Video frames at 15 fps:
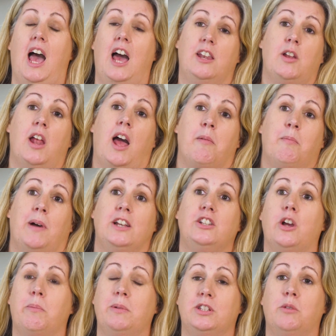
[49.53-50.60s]
And my
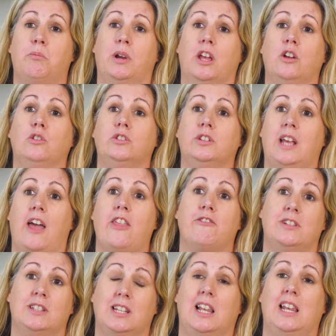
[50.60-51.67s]
job is to bring it all together
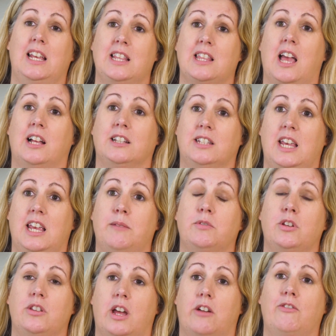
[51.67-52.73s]
and to lead that team
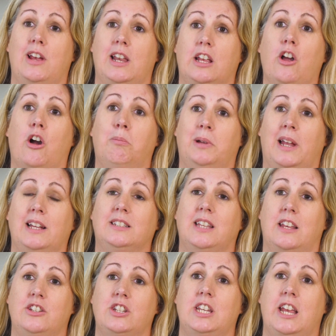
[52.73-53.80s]
through that really complex
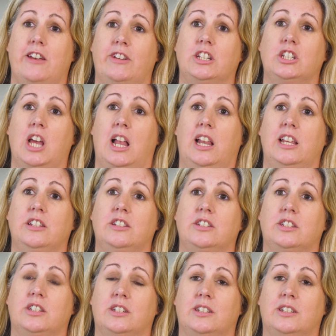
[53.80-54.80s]
engineering challenge.